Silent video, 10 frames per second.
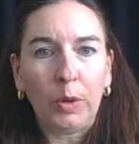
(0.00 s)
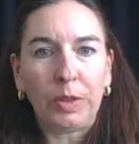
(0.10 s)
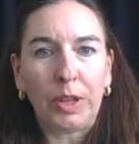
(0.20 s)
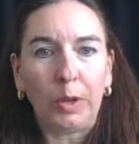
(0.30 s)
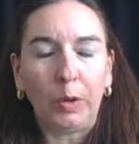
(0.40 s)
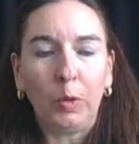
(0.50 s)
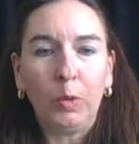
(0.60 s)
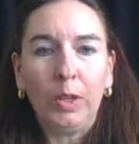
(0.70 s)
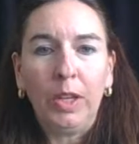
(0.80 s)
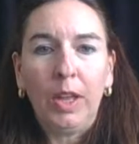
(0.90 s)
with
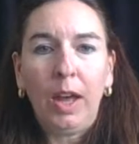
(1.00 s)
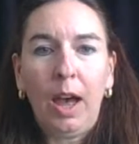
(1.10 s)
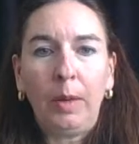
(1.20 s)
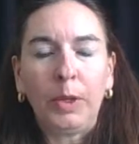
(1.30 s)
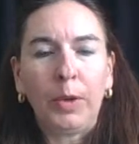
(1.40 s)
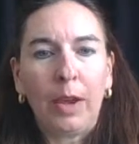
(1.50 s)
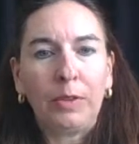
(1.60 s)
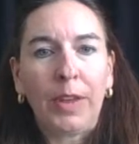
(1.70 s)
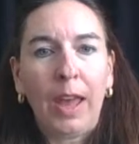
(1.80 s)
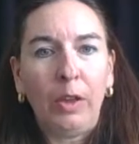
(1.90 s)
you, you're out
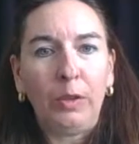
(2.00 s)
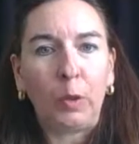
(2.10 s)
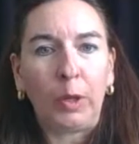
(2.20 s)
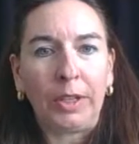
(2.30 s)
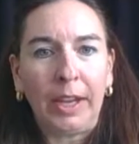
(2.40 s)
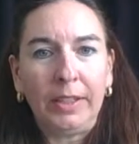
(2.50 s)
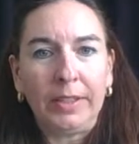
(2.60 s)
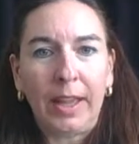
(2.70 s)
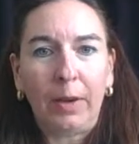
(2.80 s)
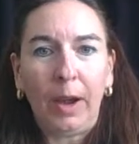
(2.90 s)
of California,
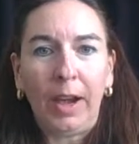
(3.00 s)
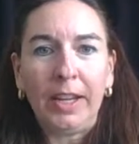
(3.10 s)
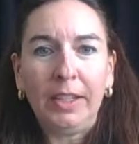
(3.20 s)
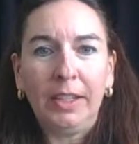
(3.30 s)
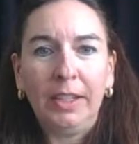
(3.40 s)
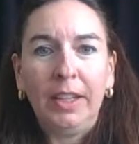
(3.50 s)
is that right?